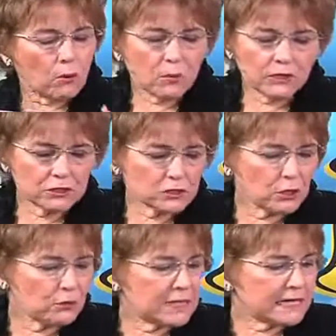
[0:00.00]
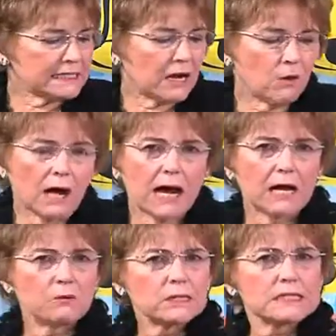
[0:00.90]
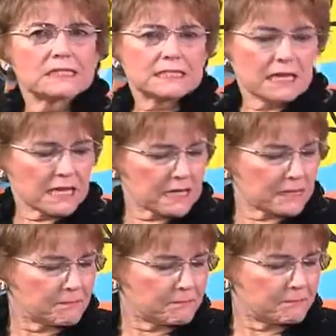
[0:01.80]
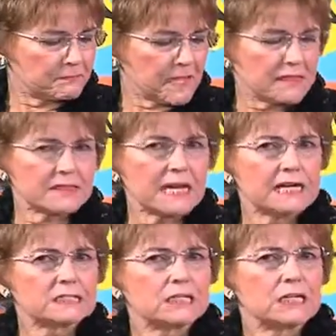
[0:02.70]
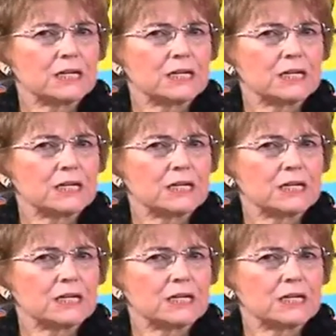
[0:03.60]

Well, you know, now I want to say that,